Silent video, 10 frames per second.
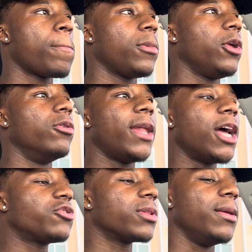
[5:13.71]
You'll
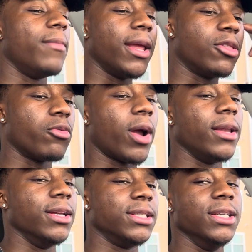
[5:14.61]
naturally make the right
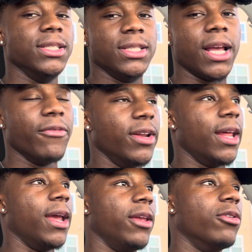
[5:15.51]
decisions every
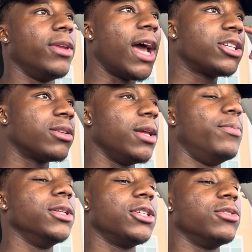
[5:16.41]
day. You'll naturally
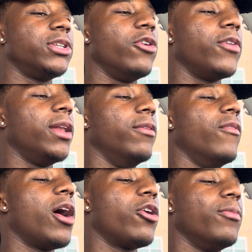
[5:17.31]
put yourself in
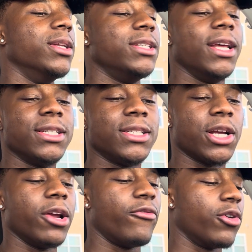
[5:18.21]
environments
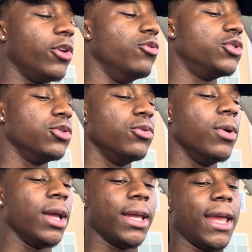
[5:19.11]
necessary for you to
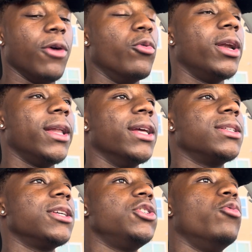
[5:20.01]
get what it is
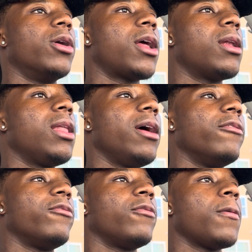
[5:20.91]
that you want out of
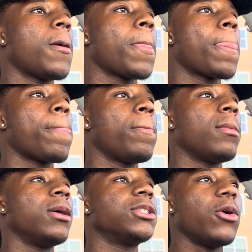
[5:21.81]
life.
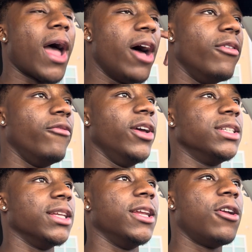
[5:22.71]
So have a
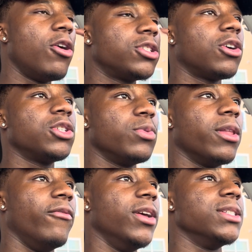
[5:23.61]
vision. It all starts with
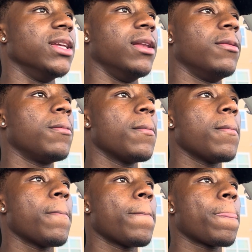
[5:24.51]
the vision.
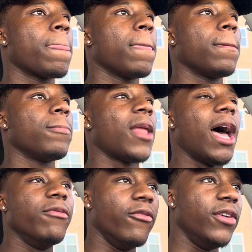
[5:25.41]

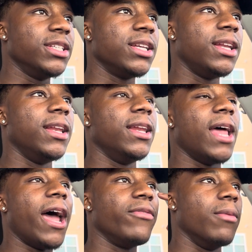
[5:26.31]
Have a vision and then
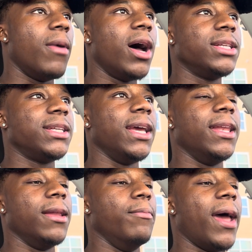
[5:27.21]
have the mindset and
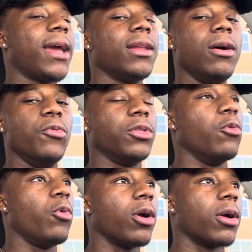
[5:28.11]
then back it up with the
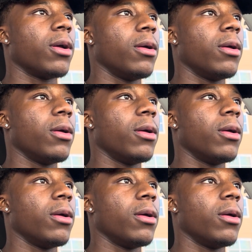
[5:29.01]
work.